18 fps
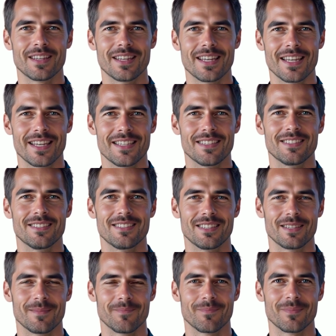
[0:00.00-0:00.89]
is
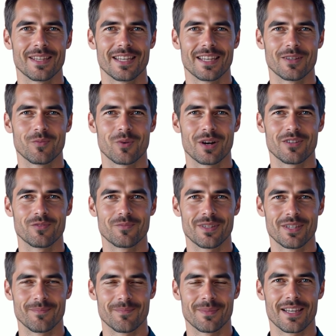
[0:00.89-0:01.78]
simply what
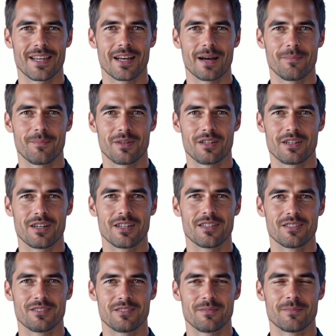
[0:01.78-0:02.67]
we've become
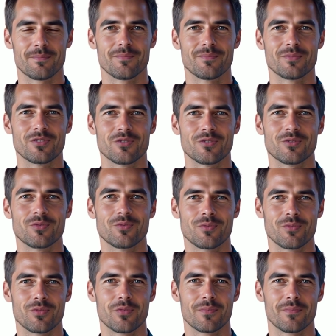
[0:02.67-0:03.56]
accustomed
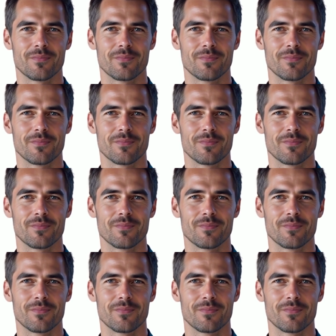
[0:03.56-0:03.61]
to.